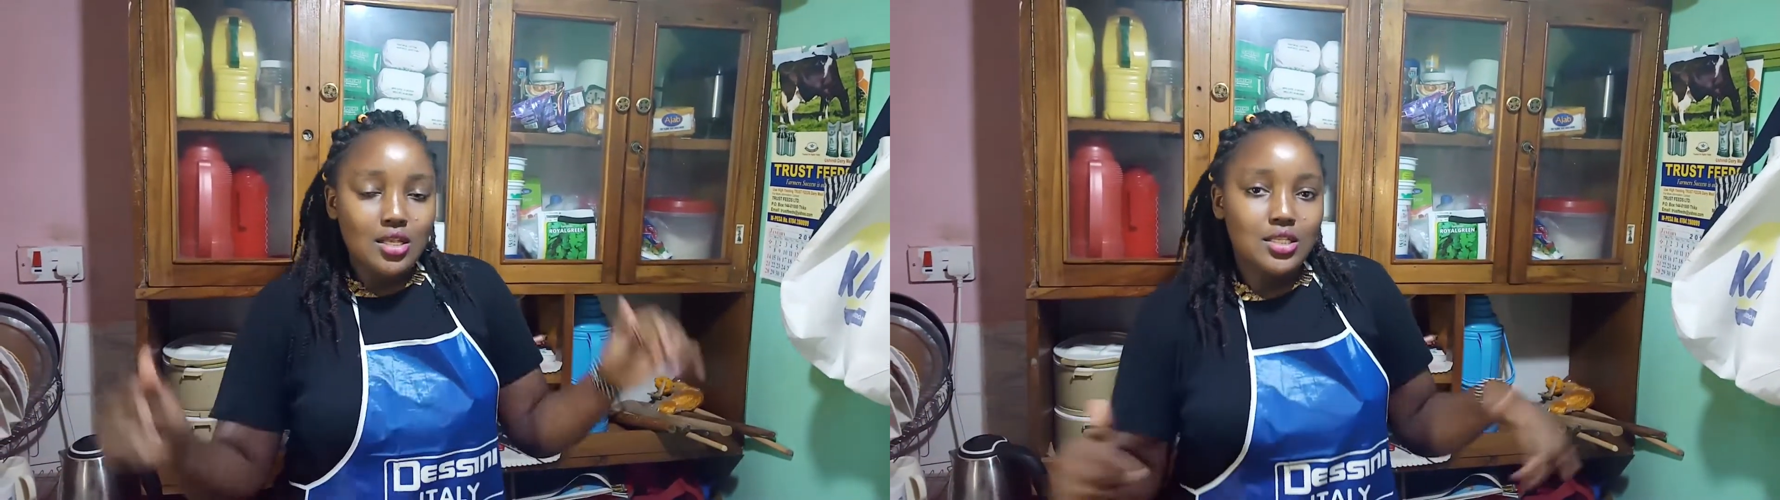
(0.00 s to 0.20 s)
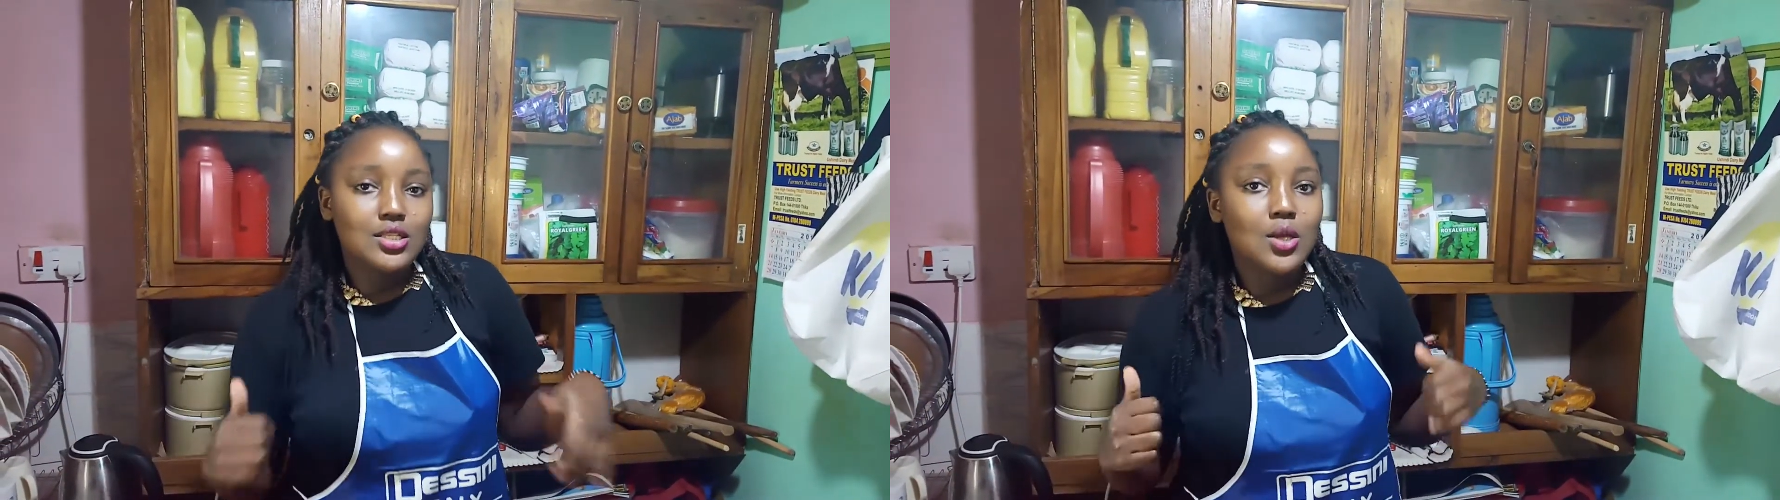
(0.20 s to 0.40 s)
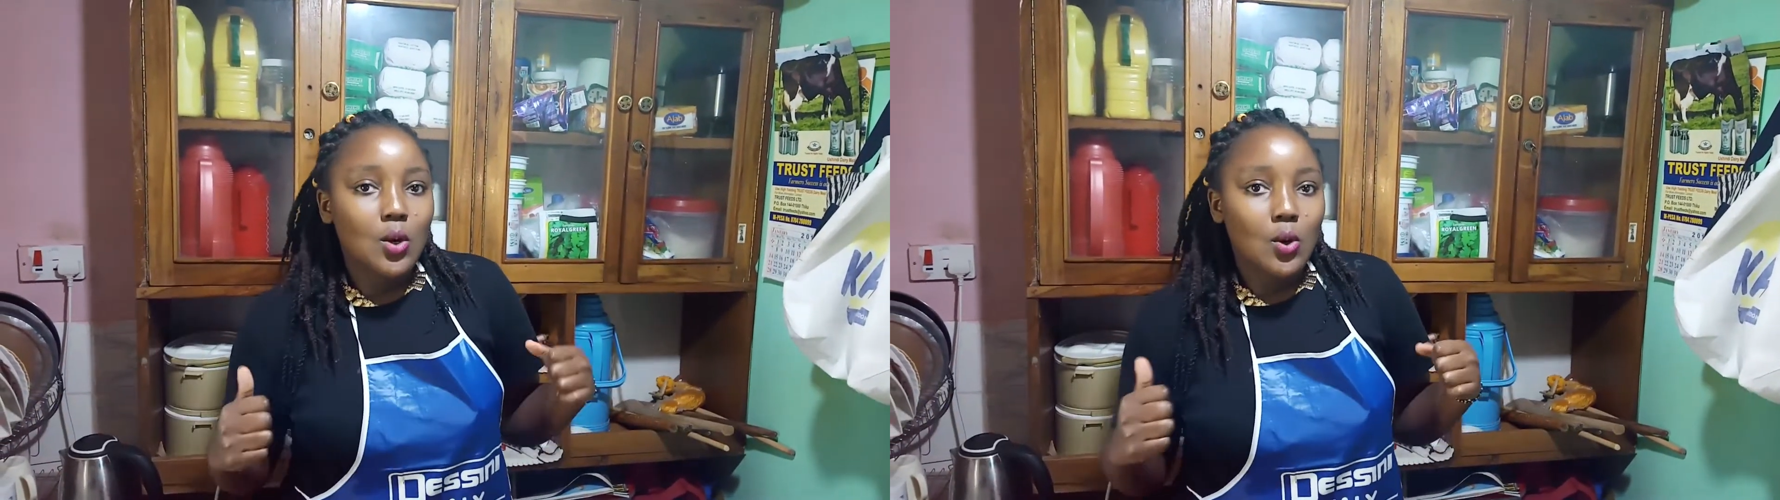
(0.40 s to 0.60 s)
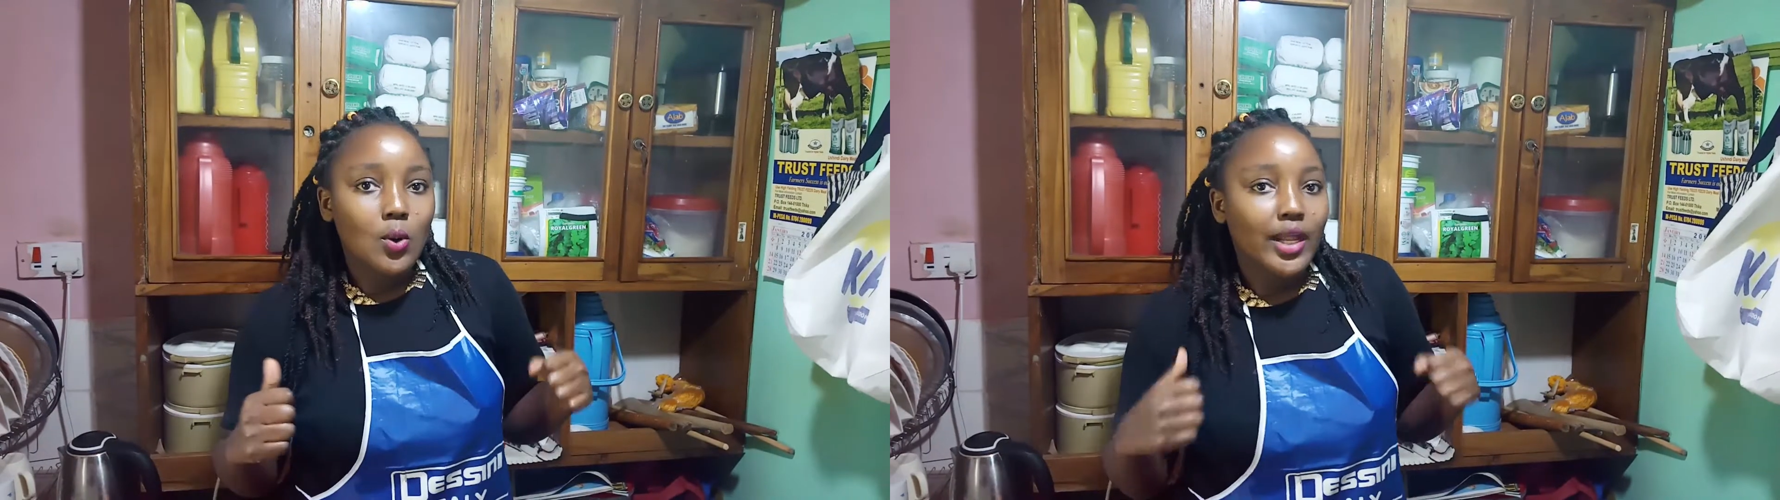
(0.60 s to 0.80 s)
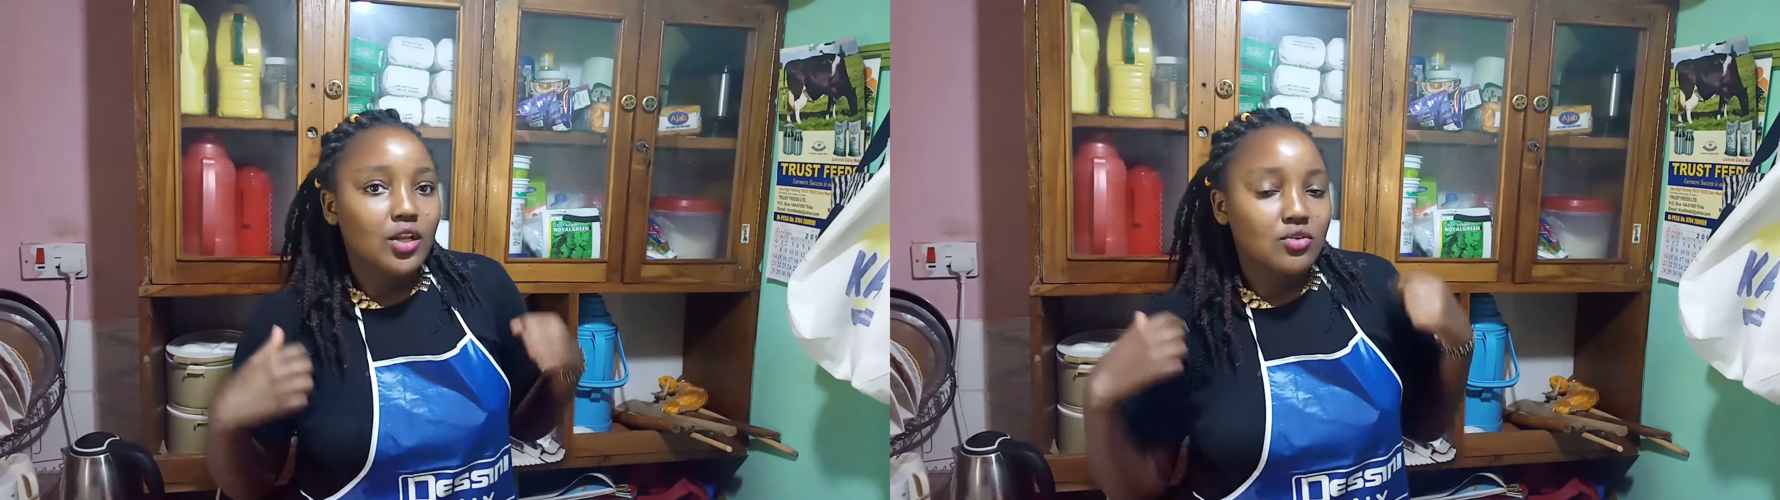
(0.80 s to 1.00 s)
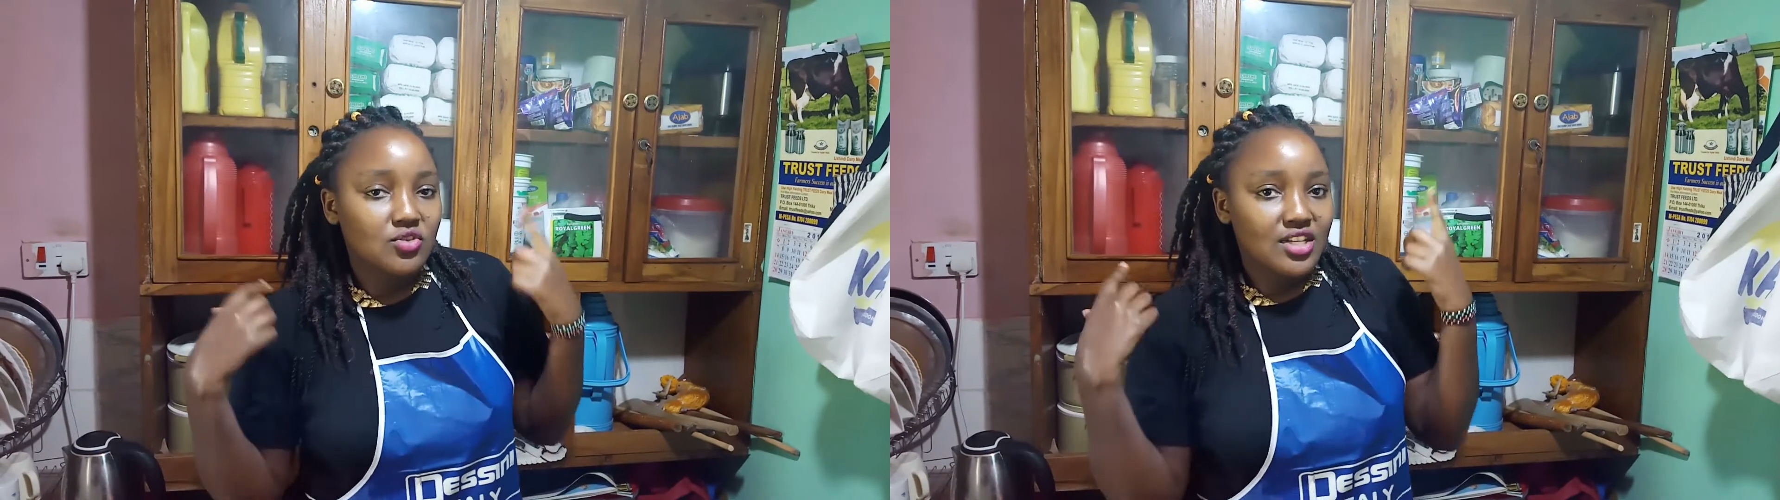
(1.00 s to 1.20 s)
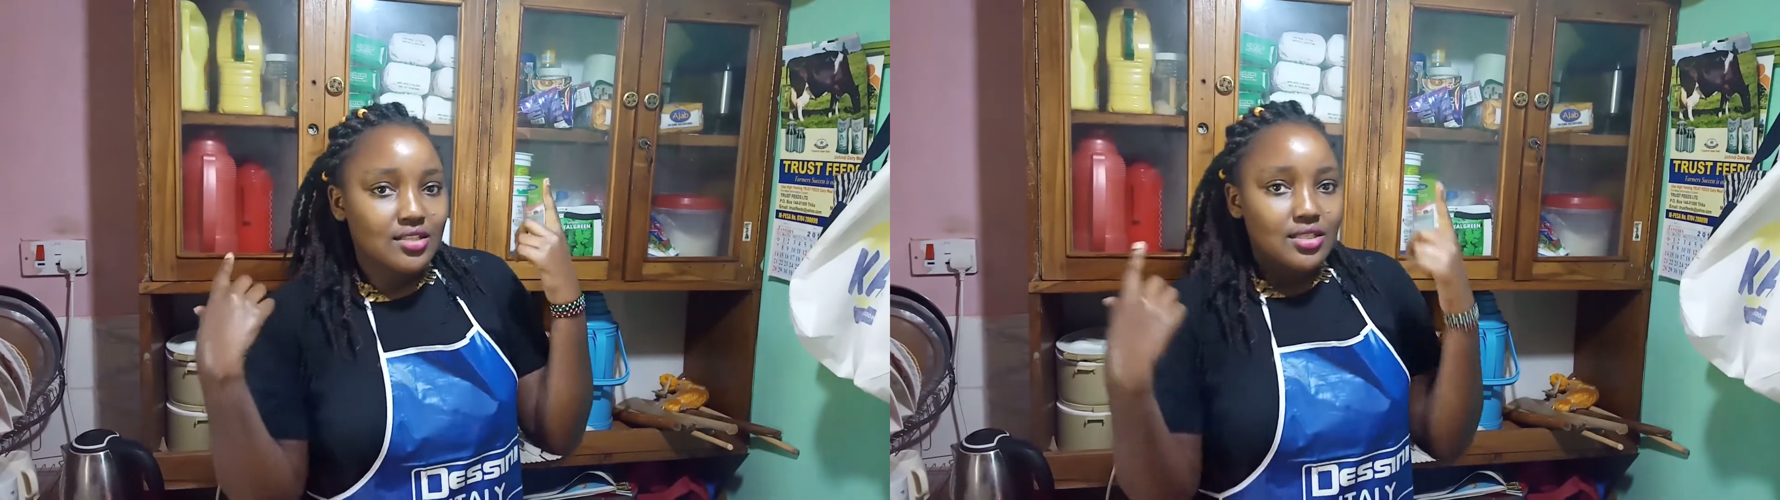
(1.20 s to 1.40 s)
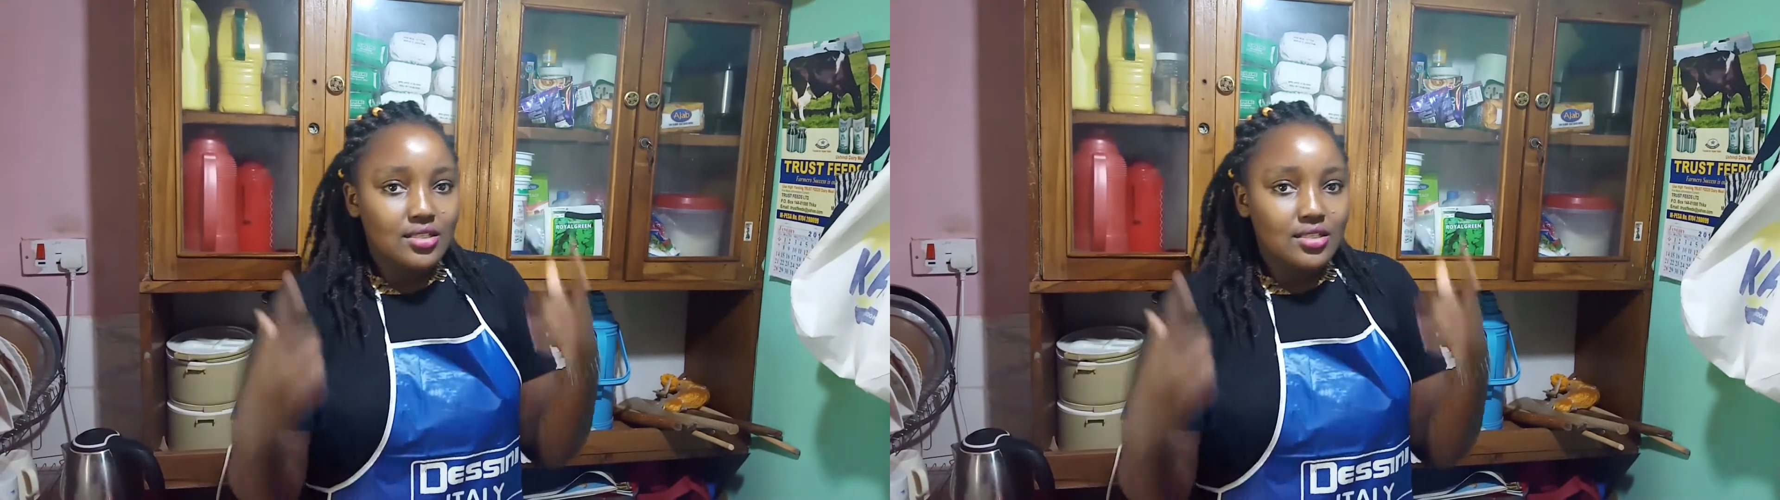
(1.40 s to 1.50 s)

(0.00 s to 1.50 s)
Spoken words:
So why don't you just